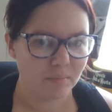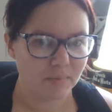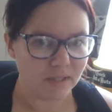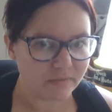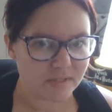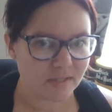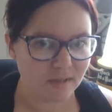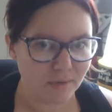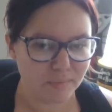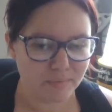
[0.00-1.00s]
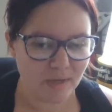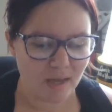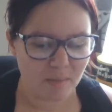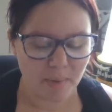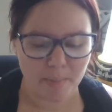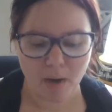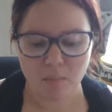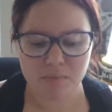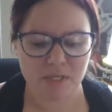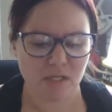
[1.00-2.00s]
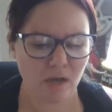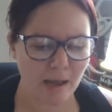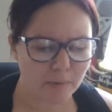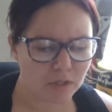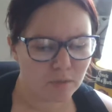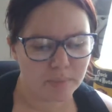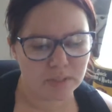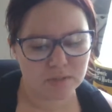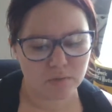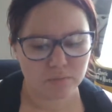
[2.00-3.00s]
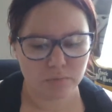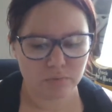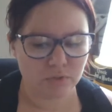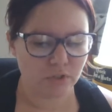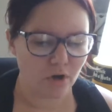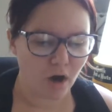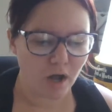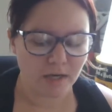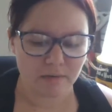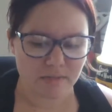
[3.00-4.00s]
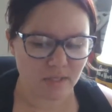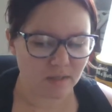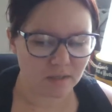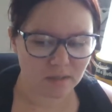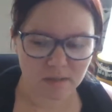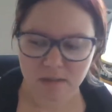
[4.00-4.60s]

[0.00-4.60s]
leave us alone. And my mom was like, how can you be so rude to your aunt? And I was like,